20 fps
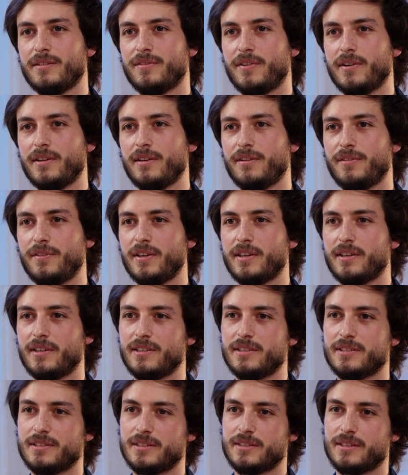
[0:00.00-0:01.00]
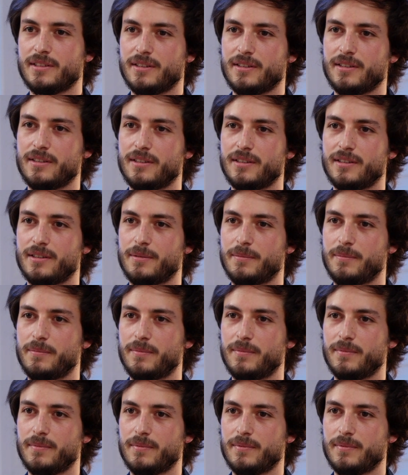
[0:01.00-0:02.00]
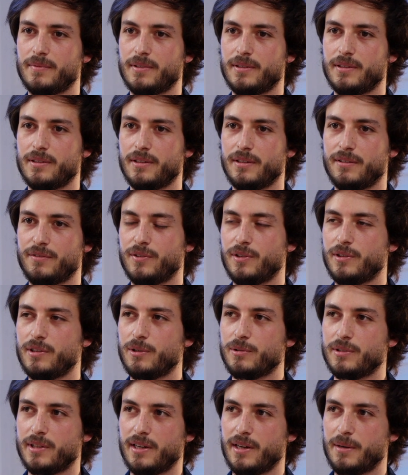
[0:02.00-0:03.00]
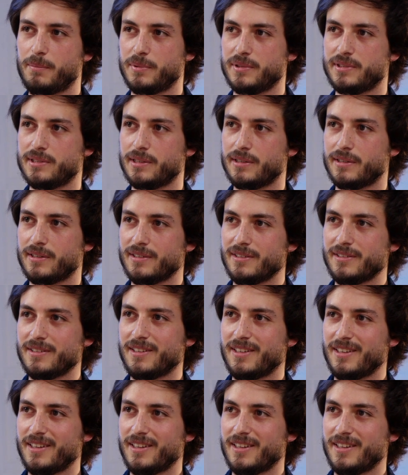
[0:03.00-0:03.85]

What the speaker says: funny thing is, if you know Dana Pisică,